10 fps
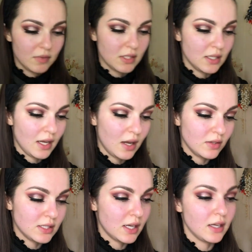to the
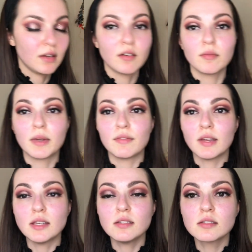outside of my
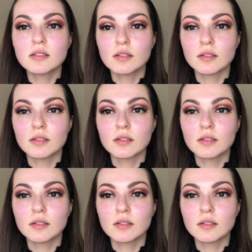face,